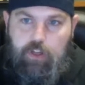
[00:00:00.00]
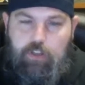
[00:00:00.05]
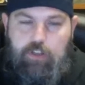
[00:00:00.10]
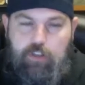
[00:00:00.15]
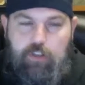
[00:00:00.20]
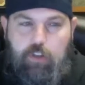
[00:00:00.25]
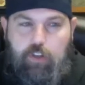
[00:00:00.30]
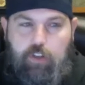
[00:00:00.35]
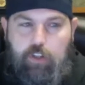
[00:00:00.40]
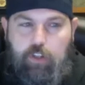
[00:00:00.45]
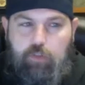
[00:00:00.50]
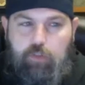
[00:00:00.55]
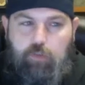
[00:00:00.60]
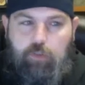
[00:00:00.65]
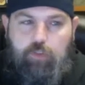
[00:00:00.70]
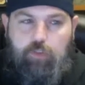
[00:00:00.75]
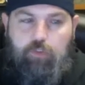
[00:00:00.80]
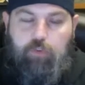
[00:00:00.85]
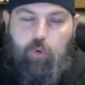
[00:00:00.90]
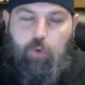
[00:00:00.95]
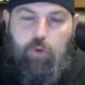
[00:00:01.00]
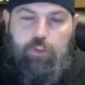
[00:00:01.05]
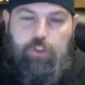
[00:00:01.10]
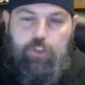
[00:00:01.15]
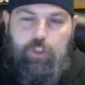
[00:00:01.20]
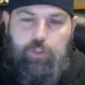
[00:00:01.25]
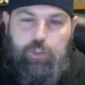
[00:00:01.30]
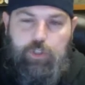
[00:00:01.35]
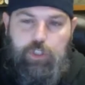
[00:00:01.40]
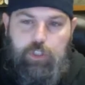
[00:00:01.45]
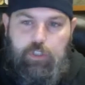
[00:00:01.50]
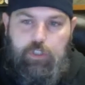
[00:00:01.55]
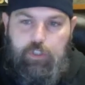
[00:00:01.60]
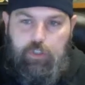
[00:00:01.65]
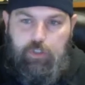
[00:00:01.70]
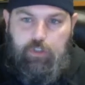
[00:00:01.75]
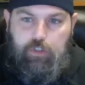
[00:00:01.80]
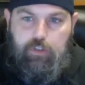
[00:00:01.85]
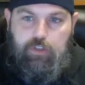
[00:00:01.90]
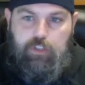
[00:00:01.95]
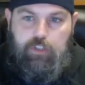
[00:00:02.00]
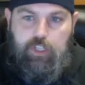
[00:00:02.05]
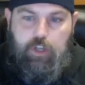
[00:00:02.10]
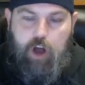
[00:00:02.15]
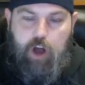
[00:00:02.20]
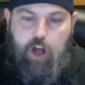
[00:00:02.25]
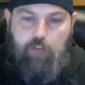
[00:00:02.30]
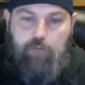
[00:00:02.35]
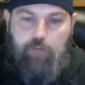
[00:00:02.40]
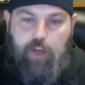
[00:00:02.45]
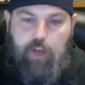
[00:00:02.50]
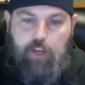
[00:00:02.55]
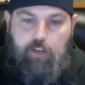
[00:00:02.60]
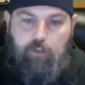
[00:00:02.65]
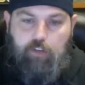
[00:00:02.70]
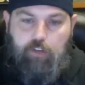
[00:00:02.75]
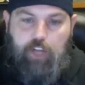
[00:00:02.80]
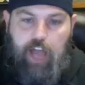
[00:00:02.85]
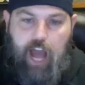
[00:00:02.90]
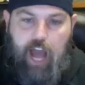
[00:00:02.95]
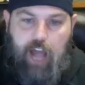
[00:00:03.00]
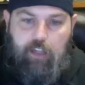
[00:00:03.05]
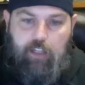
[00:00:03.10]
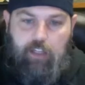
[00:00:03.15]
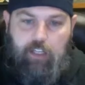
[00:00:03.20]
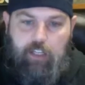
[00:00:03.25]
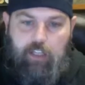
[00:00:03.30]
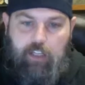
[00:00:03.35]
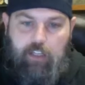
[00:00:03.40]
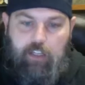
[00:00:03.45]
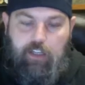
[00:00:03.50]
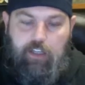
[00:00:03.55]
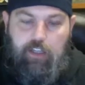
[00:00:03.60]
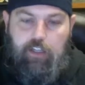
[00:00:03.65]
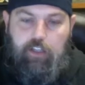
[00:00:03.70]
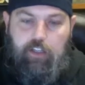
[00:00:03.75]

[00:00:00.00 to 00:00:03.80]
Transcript: so that it would force you to use the augmented reality